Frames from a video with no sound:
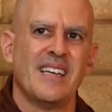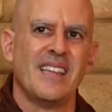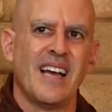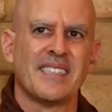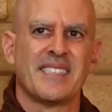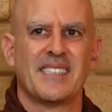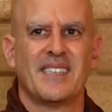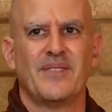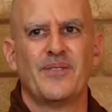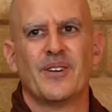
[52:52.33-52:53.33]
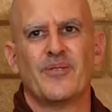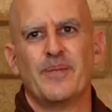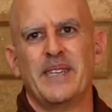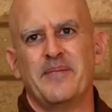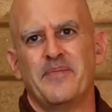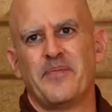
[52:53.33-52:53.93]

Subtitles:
lust for a woman,